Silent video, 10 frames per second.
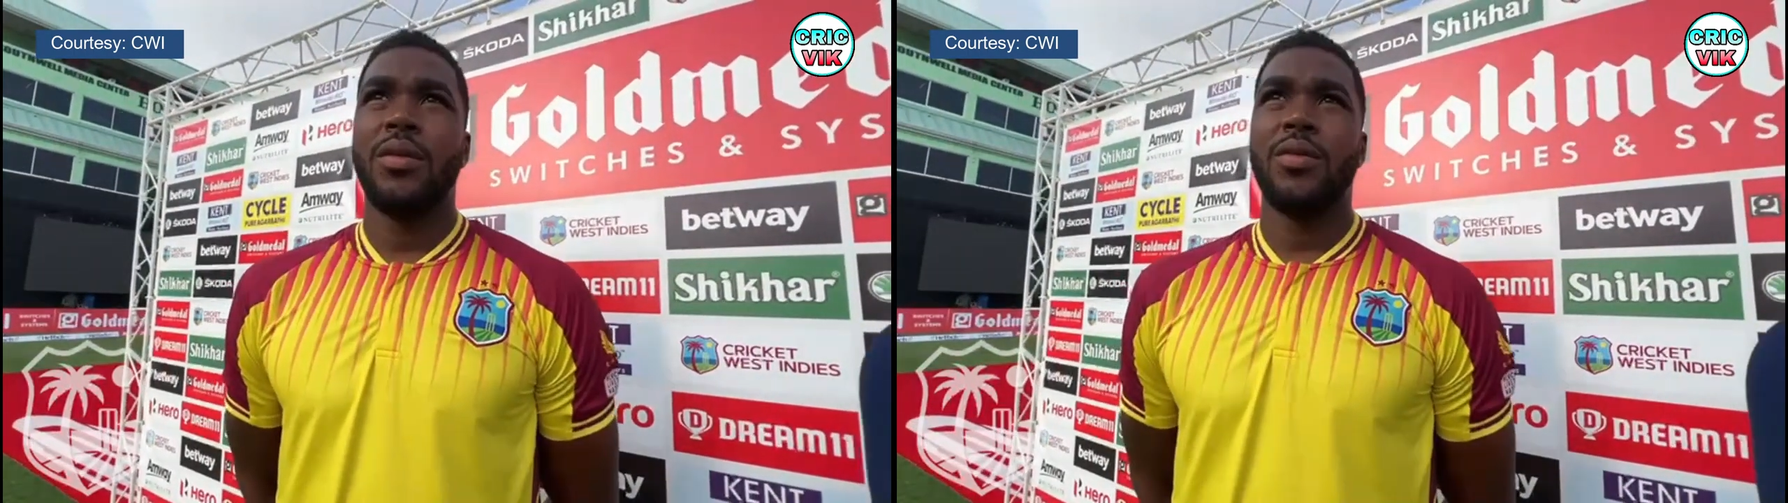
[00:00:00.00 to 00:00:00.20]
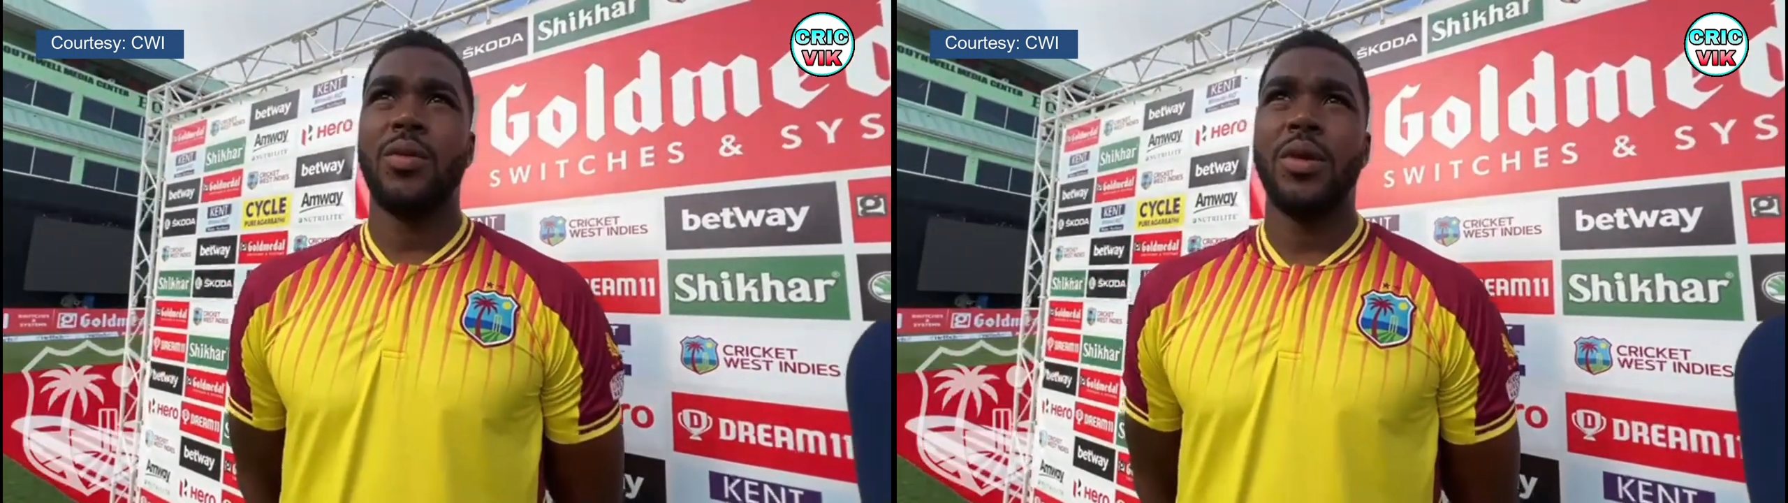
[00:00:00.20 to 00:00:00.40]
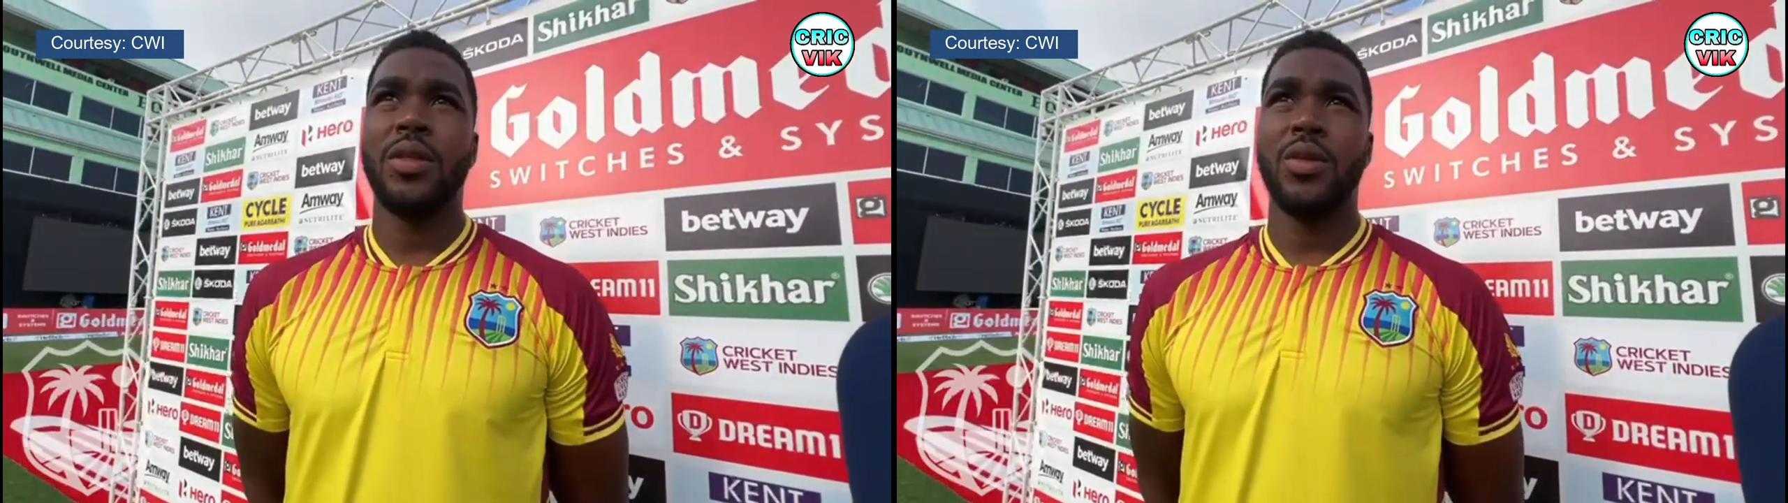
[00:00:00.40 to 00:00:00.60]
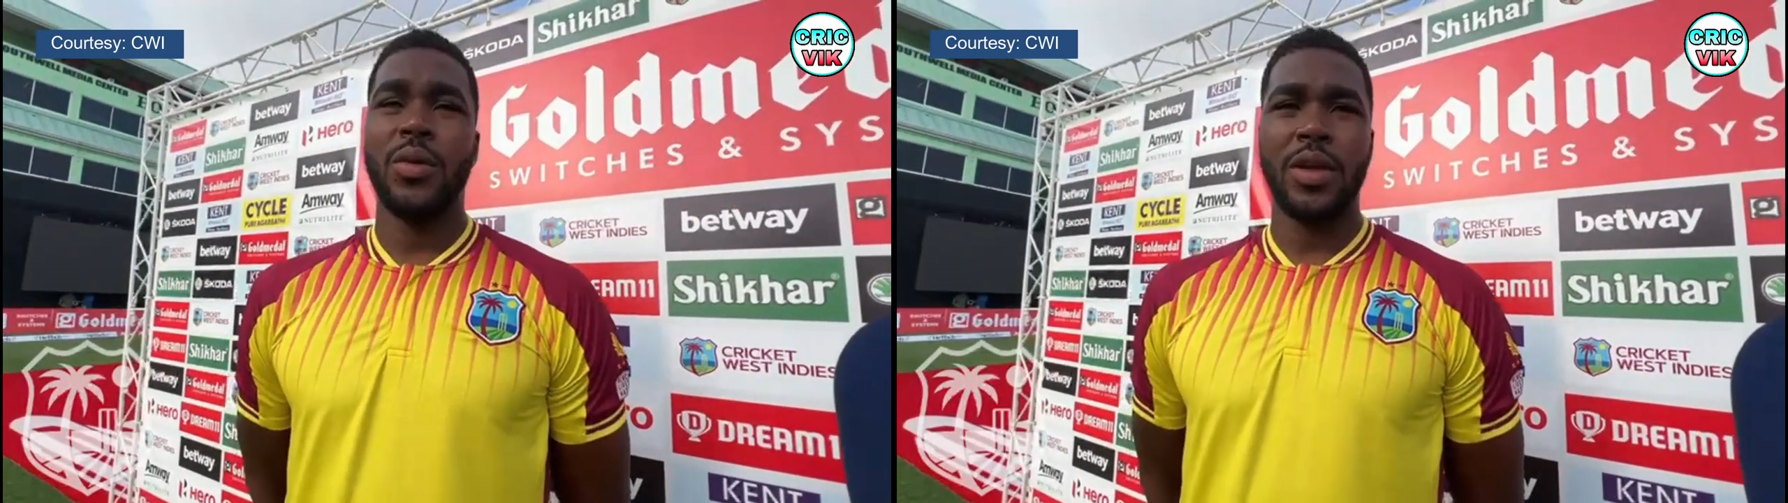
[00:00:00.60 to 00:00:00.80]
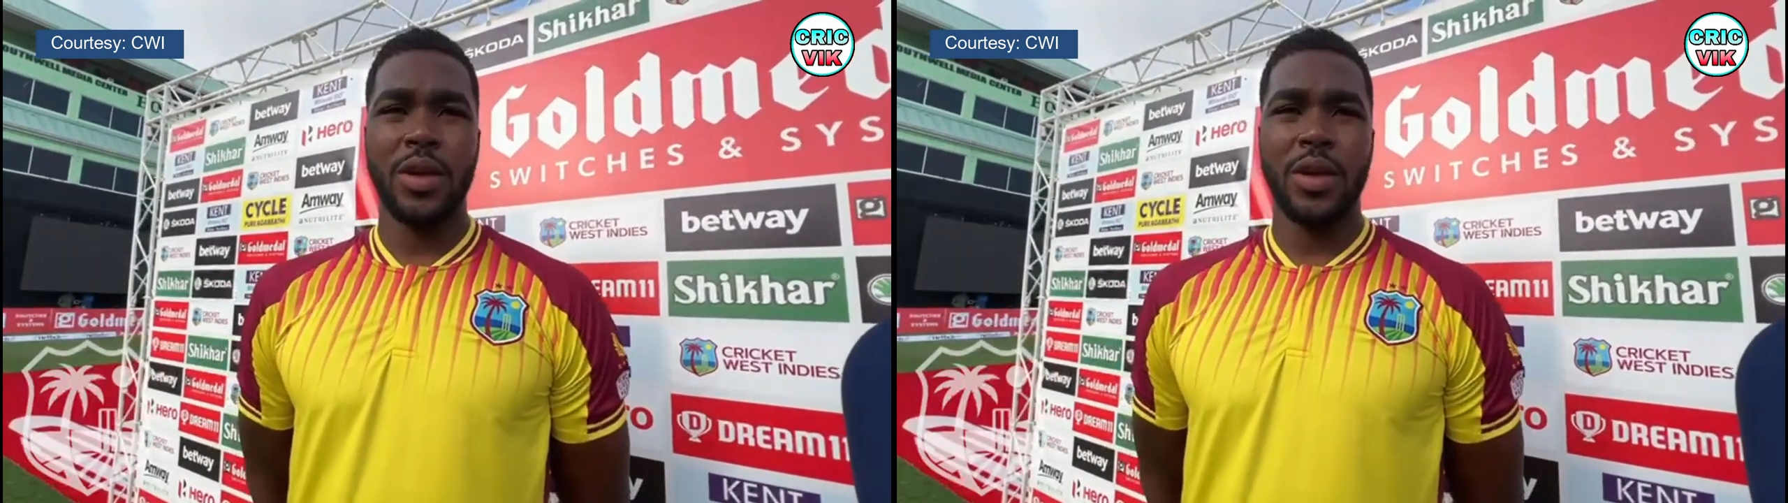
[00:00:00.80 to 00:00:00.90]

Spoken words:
Knowing the